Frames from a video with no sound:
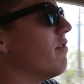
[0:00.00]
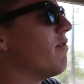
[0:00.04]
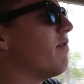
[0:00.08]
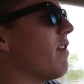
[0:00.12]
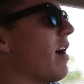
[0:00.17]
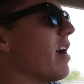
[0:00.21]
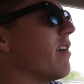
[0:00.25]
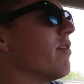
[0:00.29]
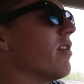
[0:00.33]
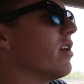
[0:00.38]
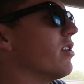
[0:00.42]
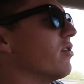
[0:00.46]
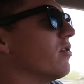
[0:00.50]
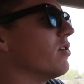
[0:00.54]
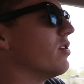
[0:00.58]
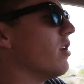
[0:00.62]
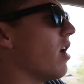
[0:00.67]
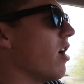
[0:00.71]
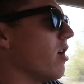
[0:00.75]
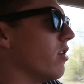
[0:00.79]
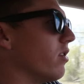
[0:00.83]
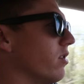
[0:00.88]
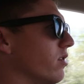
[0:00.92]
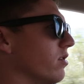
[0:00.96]

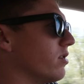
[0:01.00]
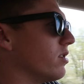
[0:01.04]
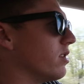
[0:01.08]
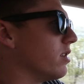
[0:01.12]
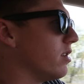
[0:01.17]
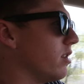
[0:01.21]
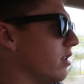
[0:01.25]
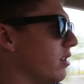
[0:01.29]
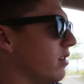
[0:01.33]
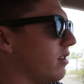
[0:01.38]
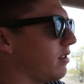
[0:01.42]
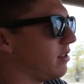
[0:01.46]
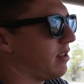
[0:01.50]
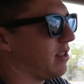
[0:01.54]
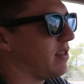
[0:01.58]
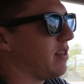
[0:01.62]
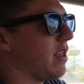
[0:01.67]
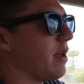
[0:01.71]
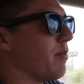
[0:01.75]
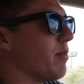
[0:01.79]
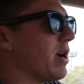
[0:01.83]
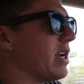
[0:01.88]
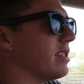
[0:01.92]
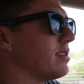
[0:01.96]
$500 then
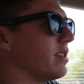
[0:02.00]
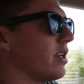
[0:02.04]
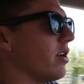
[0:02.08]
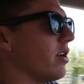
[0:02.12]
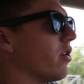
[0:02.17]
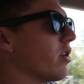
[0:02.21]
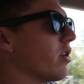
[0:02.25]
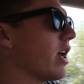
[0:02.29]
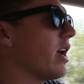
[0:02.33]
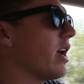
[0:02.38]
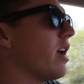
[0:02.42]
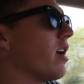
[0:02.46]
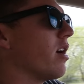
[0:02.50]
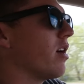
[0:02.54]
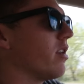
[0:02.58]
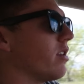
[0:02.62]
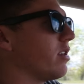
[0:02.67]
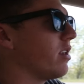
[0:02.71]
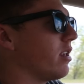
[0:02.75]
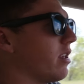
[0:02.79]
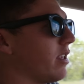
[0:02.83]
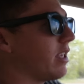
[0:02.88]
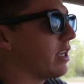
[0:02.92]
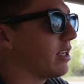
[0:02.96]
they might say okay
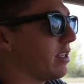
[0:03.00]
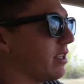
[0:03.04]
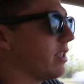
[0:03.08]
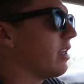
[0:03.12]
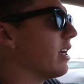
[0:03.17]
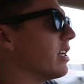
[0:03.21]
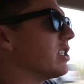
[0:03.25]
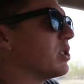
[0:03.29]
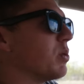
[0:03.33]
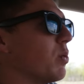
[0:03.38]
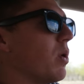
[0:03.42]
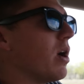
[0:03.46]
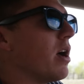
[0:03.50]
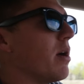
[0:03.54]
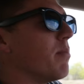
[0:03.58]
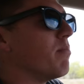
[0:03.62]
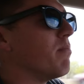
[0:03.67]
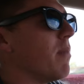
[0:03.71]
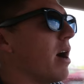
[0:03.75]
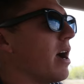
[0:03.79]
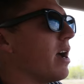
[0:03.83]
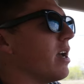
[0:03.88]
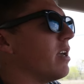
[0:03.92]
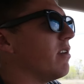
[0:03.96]
guess what
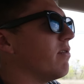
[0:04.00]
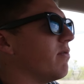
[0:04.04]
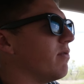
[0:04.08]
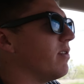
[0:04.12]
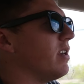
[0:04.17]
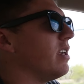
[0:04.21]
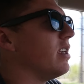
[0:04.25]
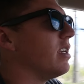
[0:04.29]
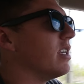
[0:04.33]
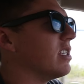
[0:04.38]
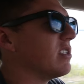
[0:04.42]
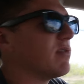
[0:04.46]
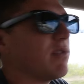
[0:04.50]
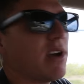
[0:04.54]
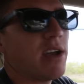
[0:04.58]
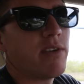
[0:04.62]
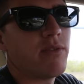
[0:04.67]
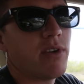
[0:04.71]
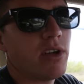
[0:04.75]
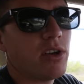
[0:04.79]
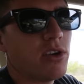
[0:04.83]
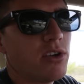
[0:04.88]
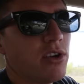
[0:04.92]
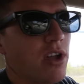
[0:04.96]
my fee is
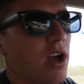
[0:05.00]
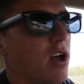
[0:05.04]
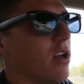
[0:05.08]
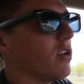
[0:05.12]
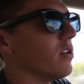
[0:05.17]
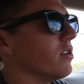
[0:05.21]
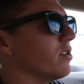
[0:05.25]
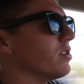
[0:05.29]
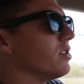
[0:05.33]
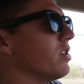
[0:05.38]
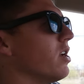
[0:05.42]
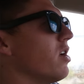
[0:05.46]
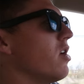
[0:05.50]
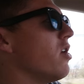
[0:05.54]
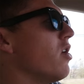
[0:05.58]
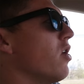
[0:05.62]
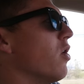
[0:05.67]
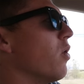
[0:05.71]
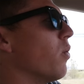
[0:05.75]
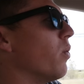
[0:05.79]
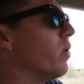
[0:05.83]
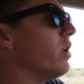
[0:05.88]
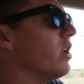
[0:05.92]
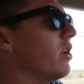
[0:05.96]

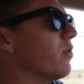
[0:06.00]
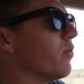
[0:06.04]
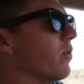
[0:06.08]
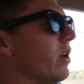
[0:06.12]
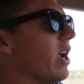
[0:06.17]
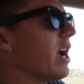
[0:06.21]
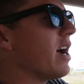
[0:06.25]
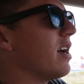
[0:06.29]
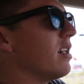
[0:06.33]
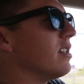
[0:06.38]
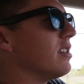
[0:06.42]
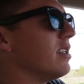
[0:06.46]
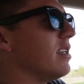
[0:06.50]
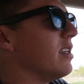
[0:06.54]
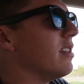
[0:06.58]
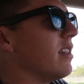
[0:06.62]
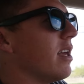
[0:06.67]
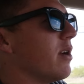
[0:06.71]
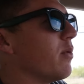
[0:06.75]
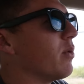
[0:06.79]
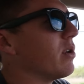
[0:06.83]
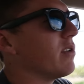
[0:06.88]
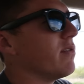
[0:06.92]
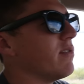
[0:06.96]
$500 when in reality
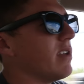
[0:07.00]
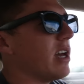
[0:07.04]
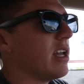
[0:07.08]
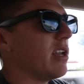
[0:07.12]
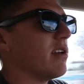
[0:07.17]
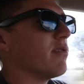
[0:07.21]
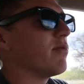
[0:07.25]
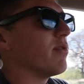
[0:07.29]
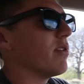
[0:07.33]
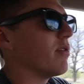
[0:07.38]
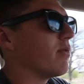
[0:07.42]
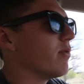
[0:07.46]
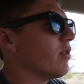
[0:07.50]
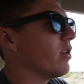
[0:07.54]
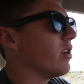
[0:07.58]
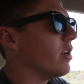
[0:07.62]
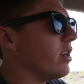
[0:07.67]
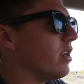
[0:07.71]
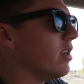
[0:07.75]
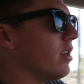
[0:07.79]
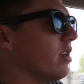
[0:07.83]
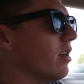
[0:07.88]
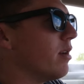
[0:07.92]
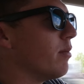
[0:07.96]
they would have done it for
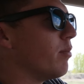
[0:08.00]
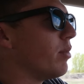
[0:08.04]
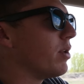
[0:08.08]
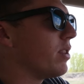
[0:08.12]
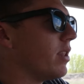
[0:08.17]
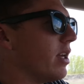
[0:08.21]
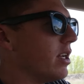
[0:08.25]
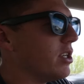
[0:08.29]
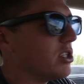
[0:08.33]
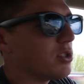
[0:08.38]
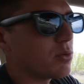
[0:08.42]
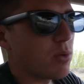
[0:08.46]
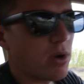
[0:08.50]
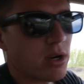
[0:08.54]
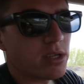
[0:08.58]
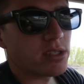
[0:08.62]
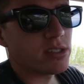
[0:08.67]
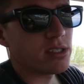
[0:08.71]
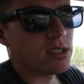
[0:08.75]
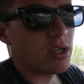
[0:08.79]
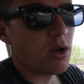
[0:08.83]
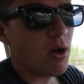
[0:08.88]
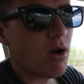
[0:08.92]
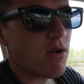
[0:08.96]
free but they just wanted
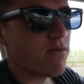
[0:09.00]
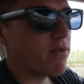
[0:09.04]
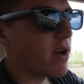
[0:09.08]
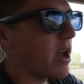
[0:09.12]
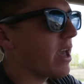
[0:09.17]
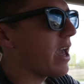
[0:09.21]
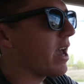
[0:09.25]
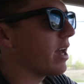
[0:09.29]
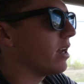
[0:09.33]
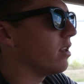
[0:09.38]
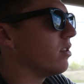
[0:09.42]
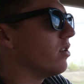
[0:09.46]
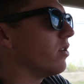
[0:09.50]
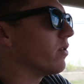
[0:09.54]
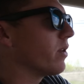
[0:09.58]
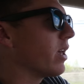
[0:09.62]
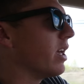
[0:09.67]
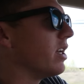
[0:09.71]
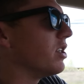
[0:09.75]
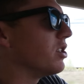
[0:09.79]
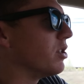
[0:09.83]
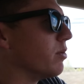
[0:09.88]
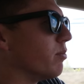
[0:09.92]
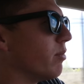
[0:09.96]
to know if i had a
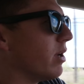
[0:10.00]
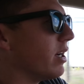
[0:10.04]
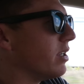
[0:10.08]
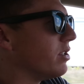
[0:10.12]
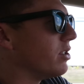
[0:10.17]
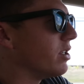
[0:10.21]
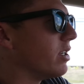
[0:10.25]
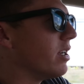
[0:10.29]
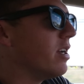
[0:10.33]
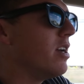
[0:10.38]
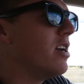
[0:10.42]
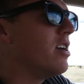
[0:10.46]
location budget